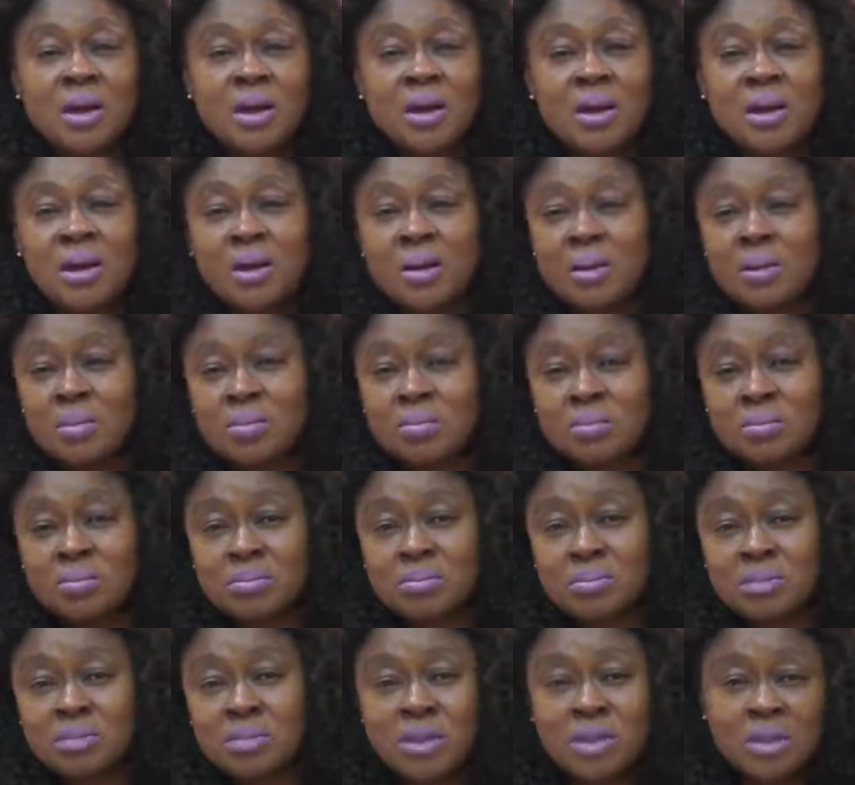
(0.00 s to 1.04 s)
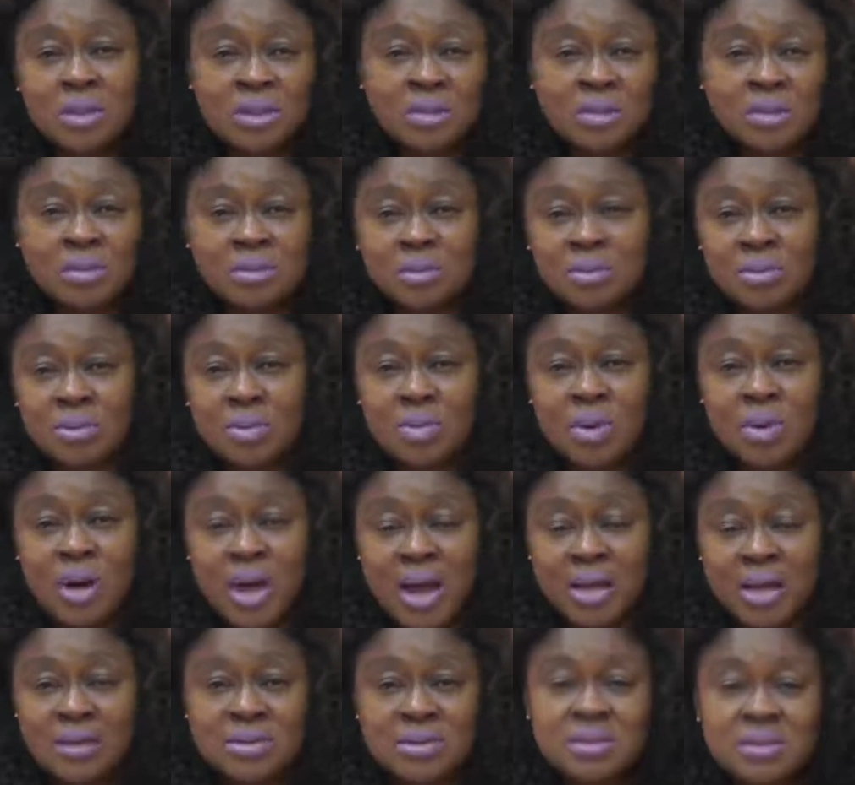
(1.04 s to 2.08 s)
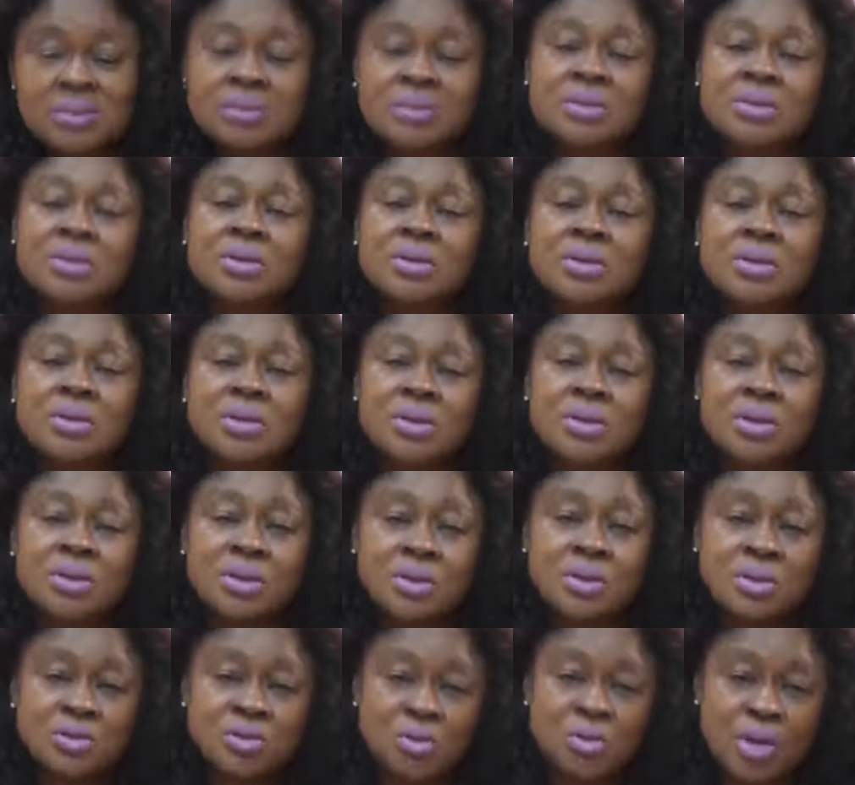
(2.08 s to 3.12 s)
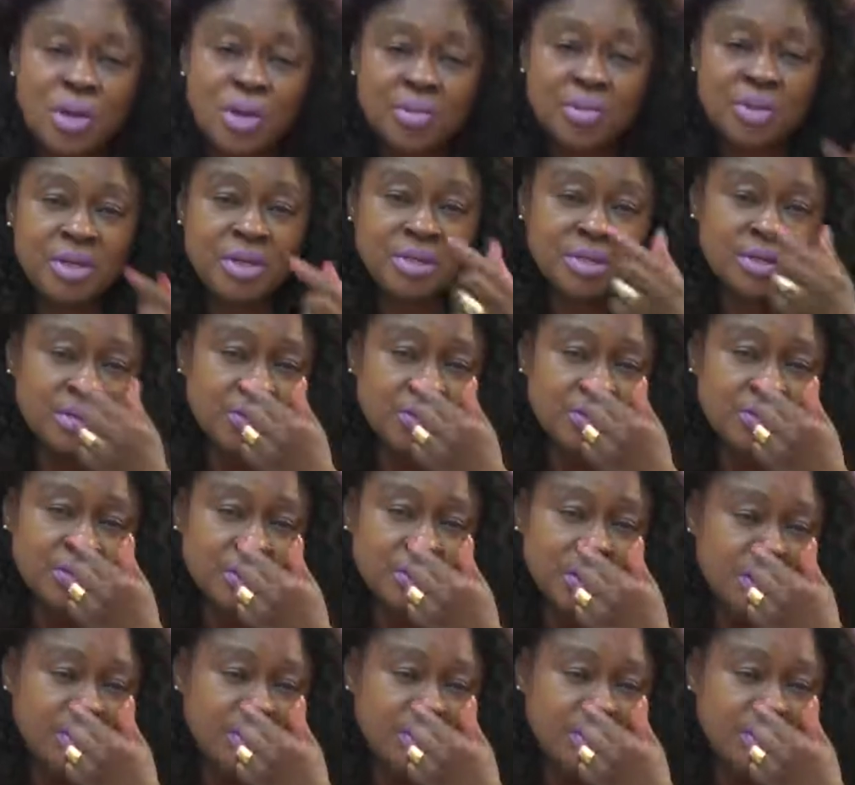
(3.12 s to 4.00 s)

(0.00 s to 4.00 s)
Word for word: um, owners to a meeting.